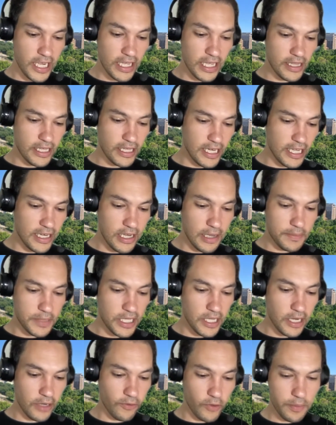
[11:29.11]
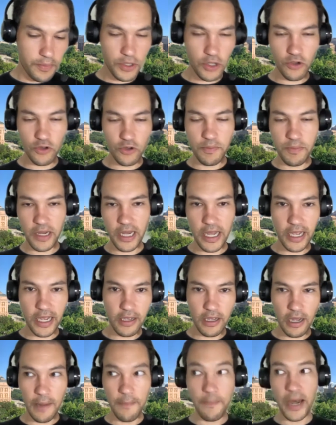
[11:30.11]
and then end up getting rebuked
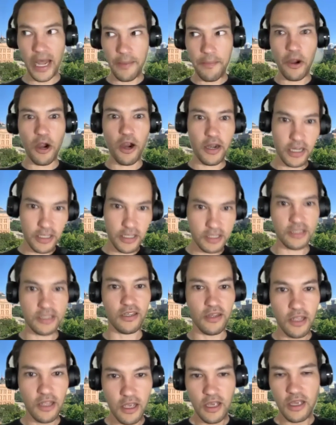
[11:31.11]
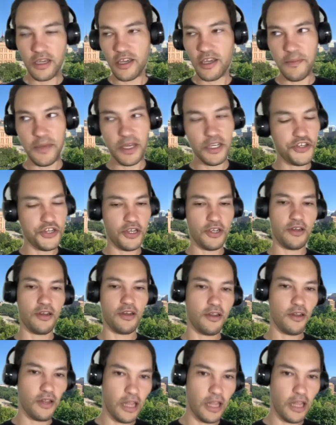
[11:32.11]
by a bipartisan commission,